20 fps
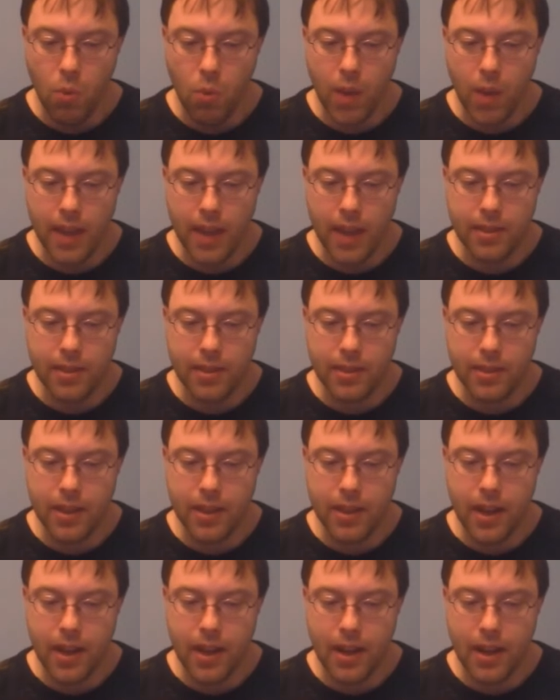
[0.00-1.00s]
when
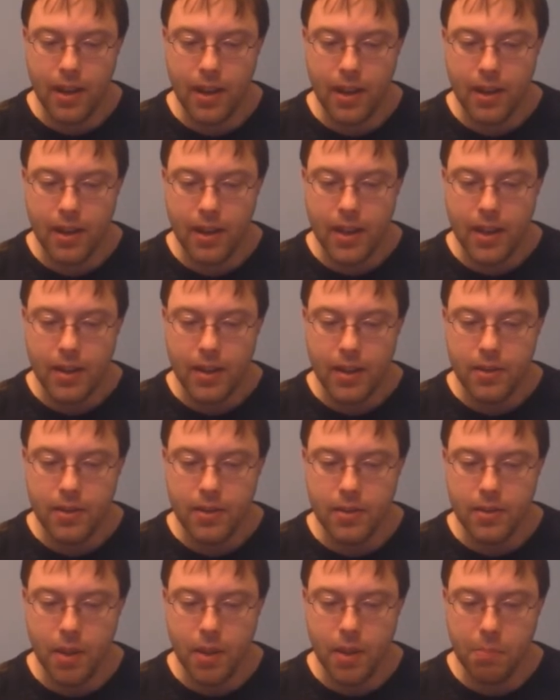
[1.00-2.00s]
the
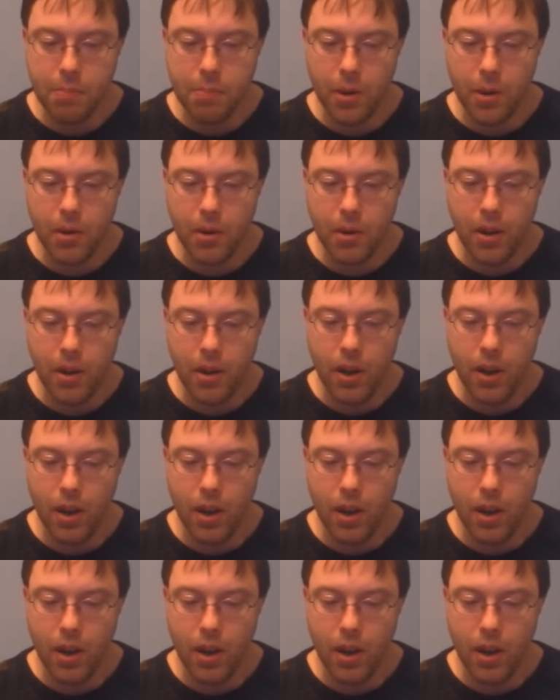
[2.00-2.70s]
number